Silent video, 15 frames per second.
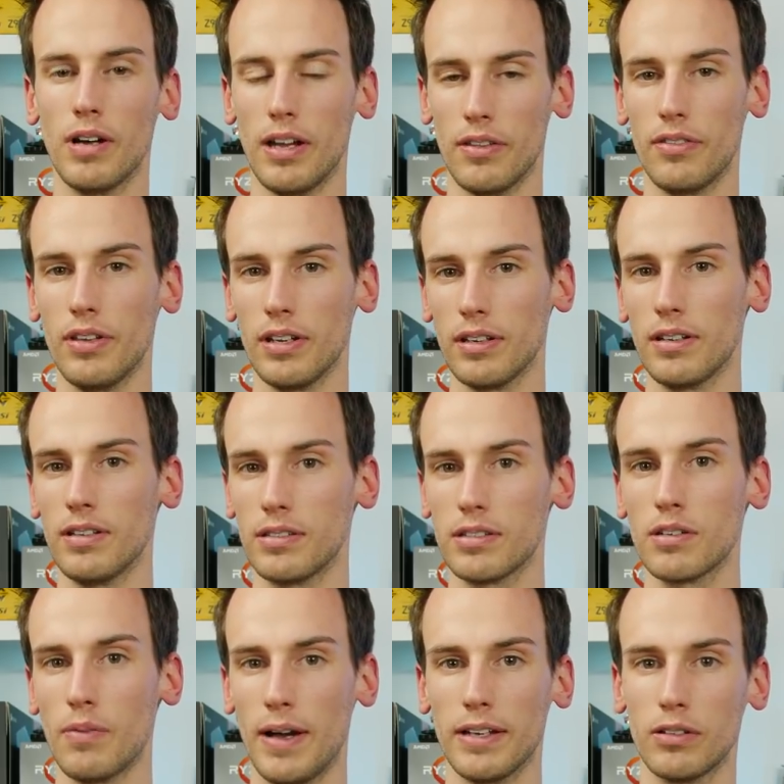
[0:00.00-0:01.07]
I think it's
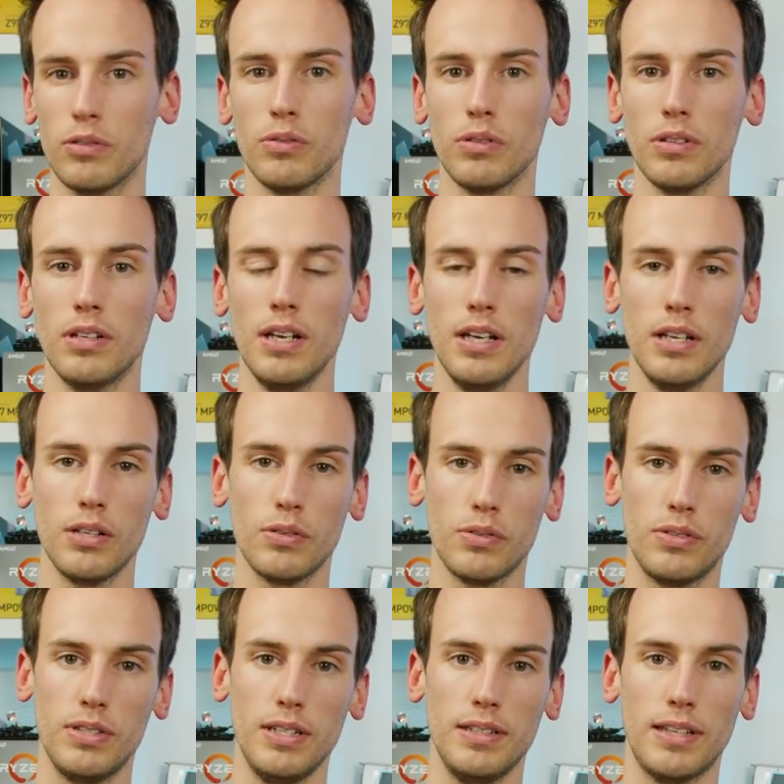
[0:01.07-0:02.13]
quite cool to
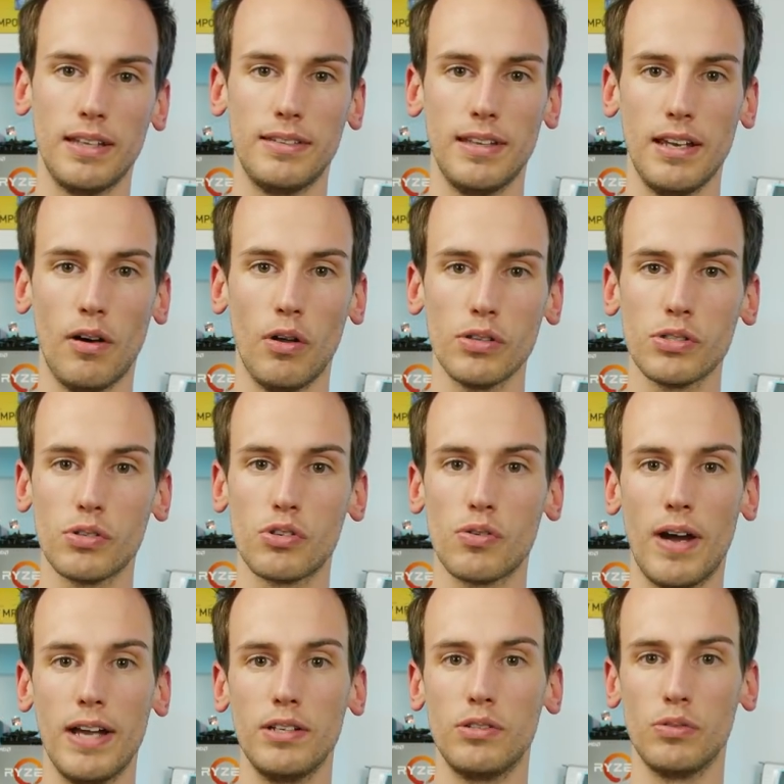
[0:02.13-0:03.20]
see that they also
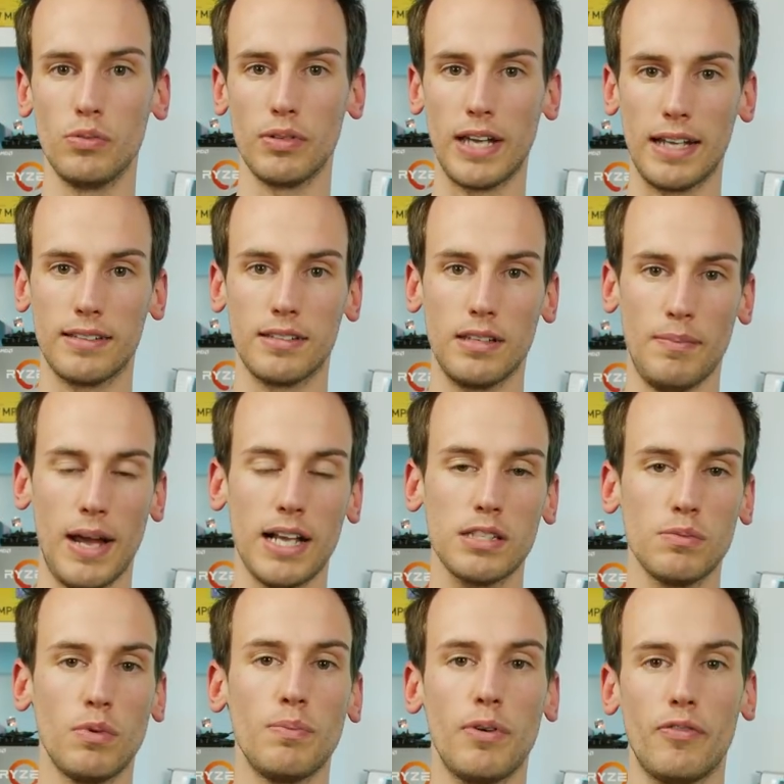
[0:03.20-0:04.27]
try to get the
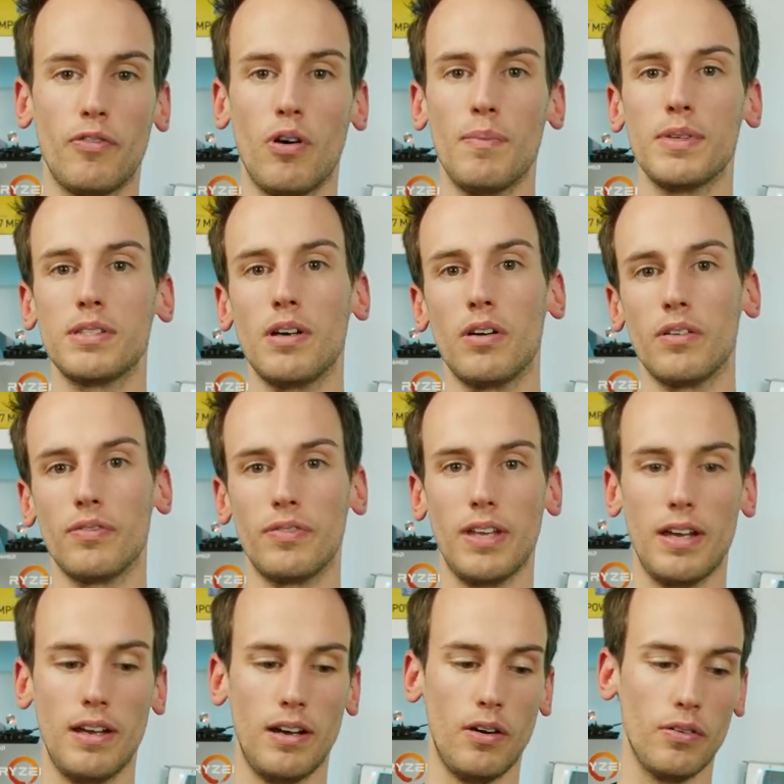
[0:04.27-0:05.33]
maximum performance out of
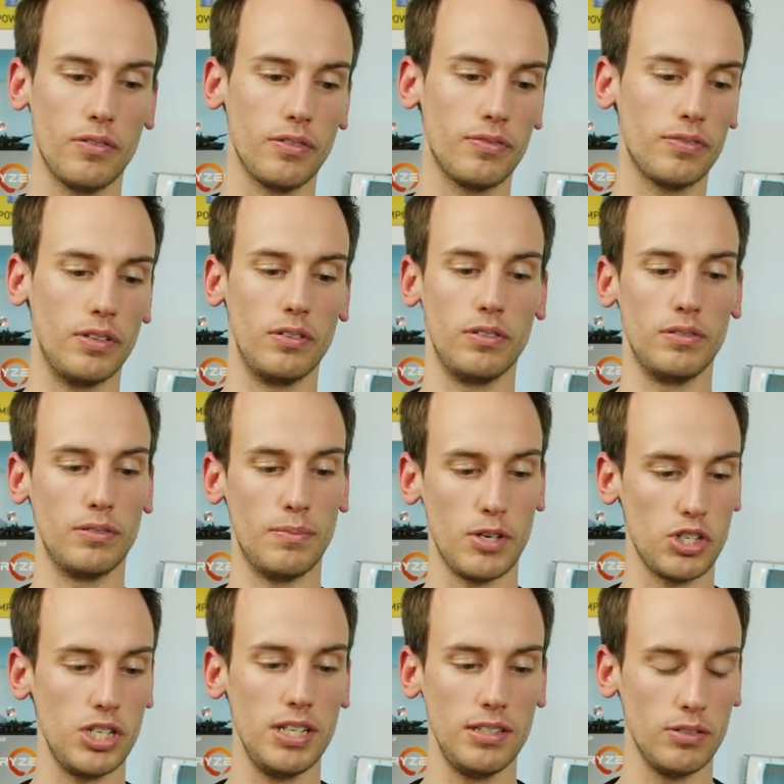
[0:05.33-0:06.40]
the
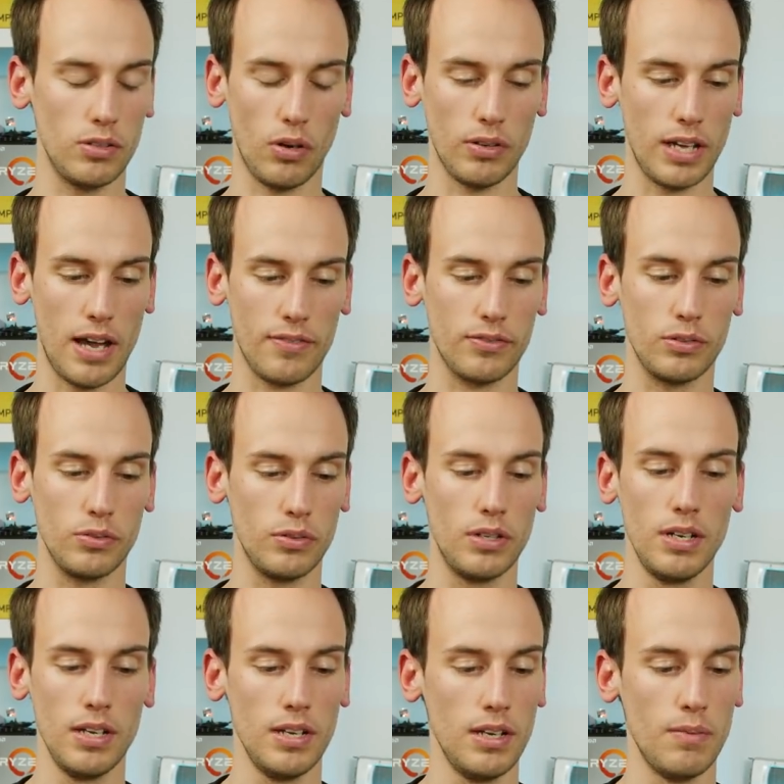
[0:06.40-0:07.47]
machine. You don't have
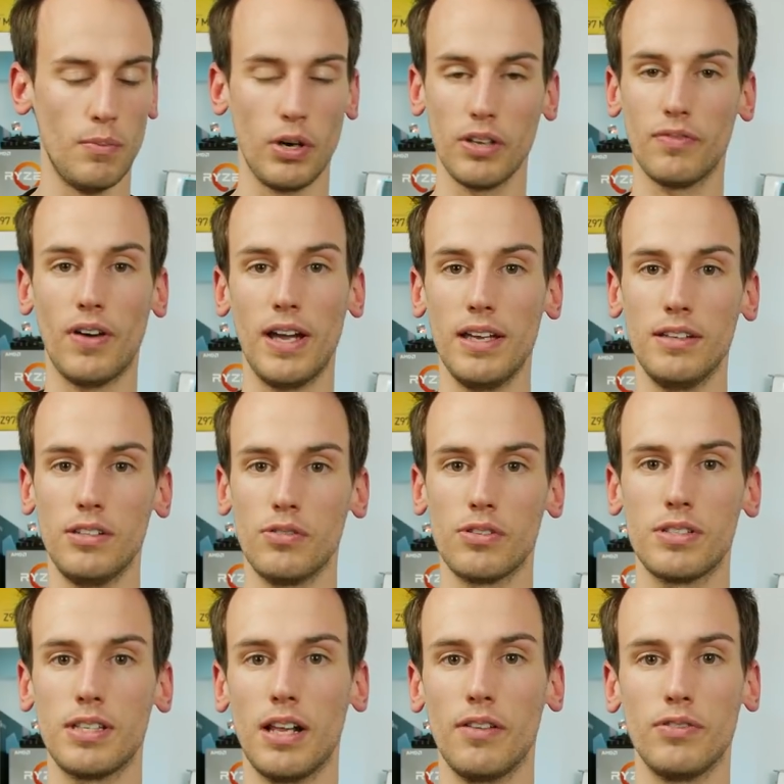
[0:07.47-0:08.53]
to modify it
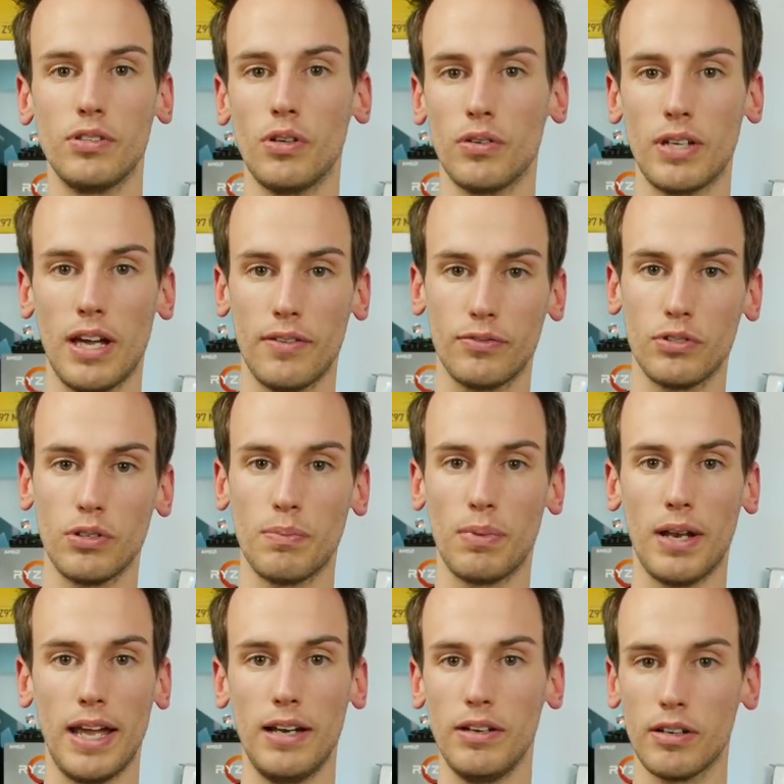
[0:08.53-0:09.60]
yourself. You don't have to
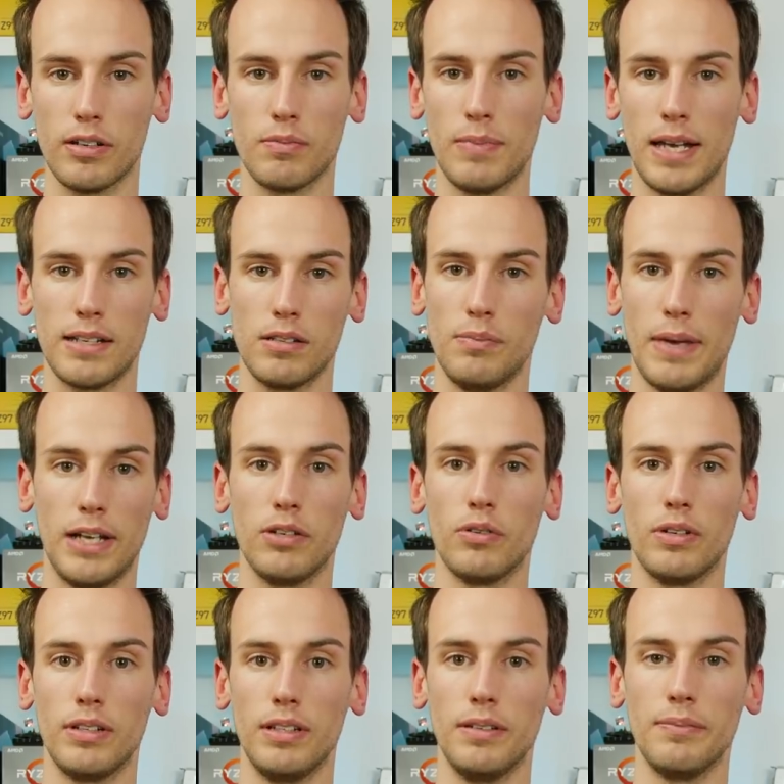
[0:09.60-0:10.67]
apply liquid metal
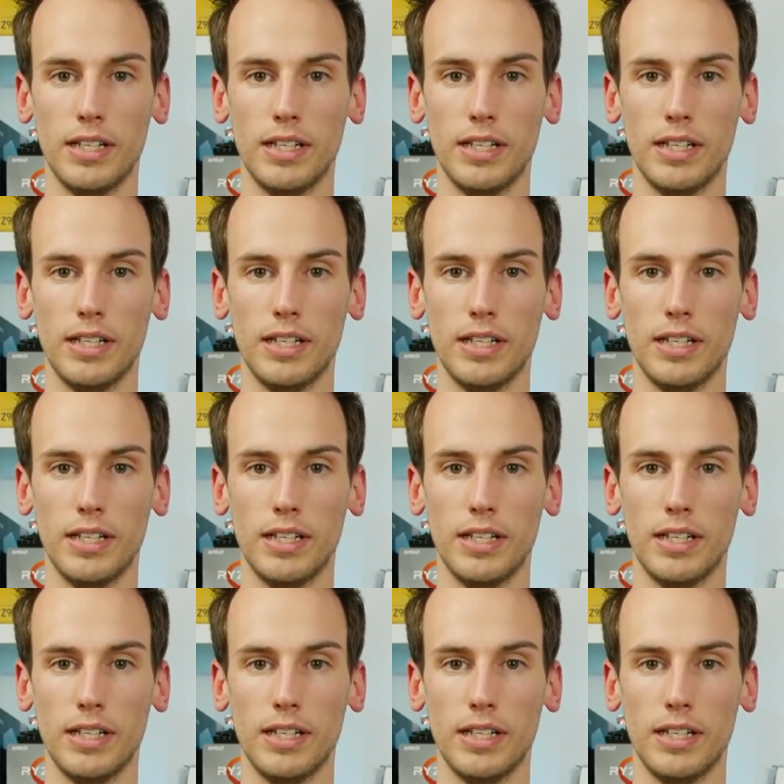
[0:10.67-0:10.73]
manually.